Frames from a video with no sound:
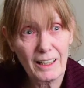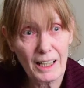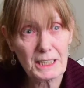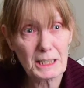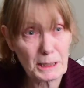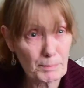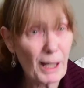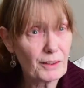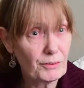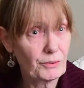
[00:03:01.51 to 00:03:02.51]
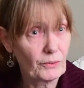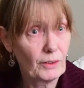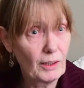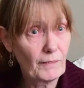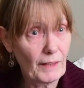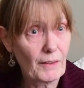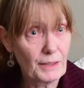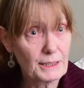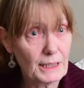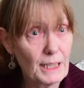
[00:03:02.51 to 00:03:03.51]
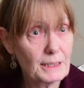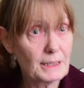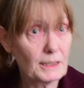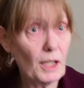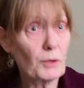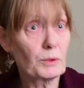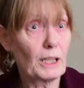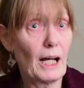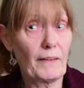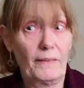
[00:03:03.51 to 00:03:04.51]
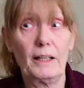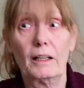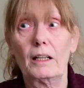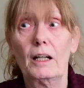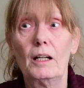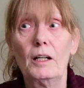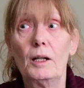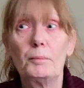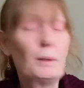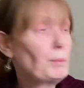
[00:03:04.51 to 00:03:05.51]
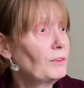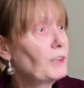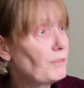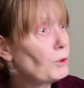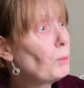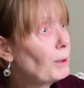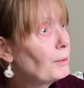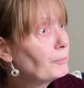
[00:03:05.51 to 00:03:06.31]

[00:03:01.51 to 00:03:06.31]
and spiteful, that is. It's so that I think people will give up.